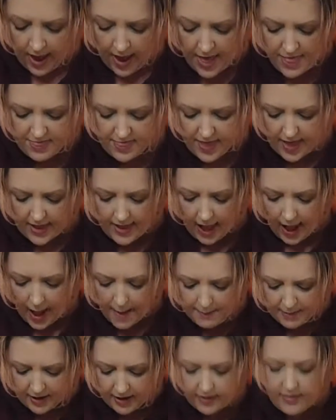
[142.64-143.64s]
And then
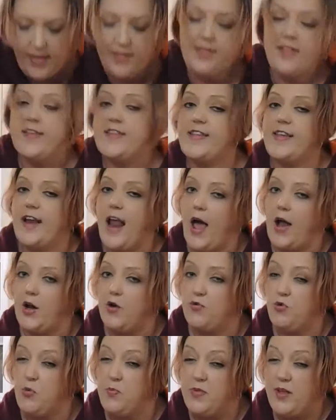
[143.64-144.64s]
I'm going to let this sit out
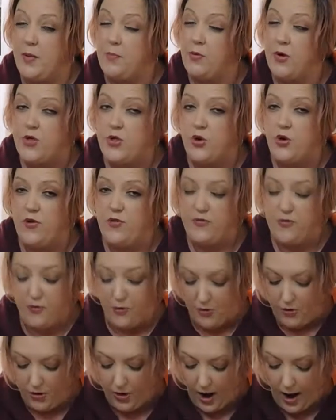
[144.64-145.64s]
at room temperature
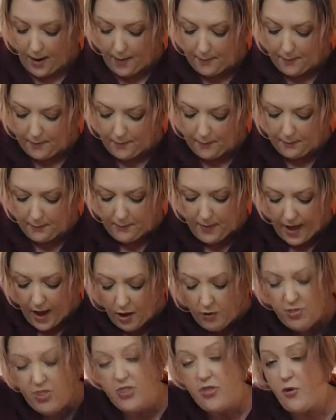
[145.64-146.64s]
for
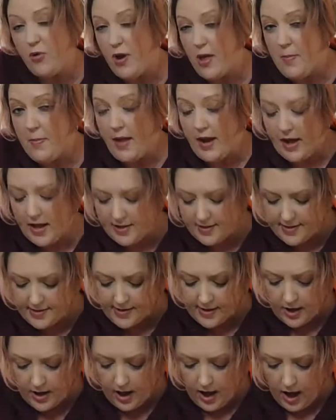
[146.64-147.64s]
about 30 minutes.
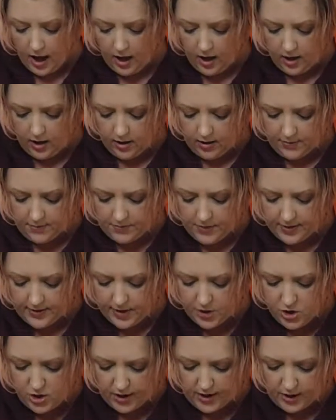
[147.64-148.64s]

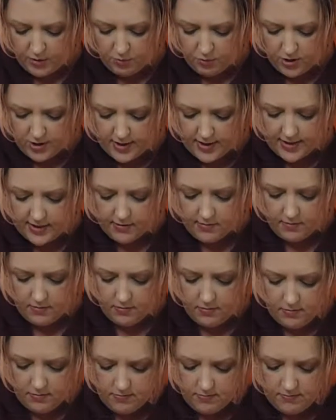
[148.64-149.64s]
The chicken was
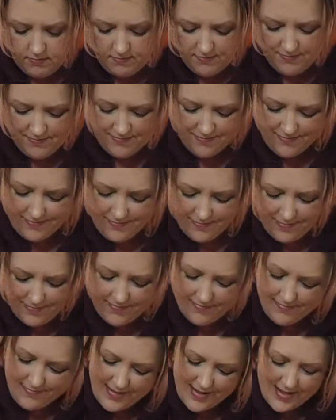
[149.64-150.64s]

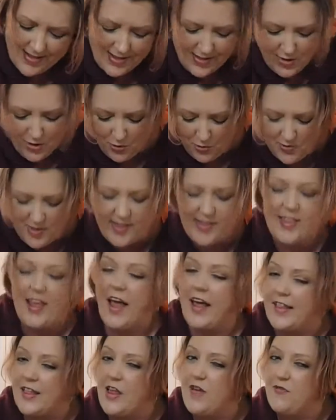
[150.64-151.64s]
still
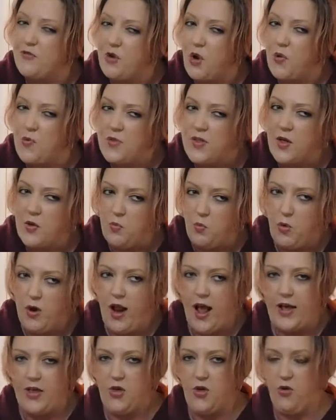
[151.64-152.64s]
slightly frozen when
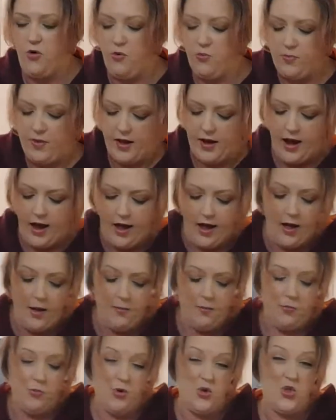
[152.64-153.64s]
I cubed it
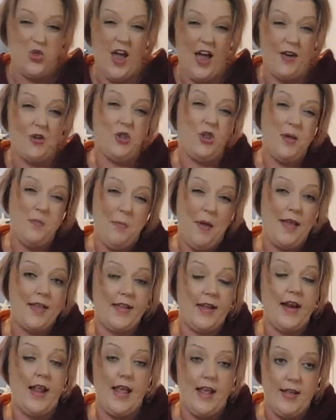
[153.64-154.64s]
up, which actually makes
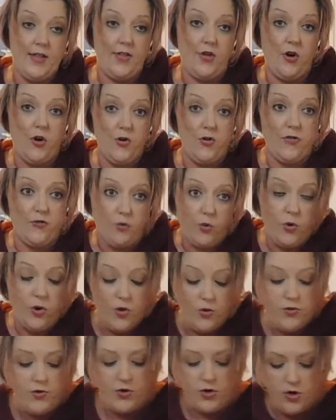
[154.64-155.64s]
it easier for
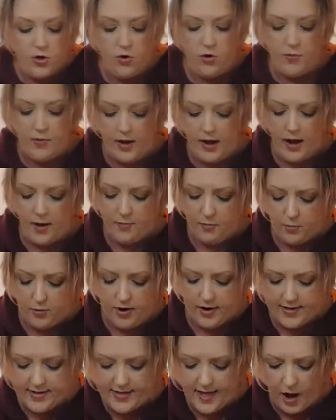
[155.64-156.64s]
you to cube it up when
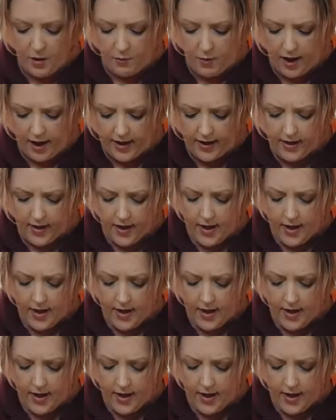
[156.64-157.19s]
it's that way.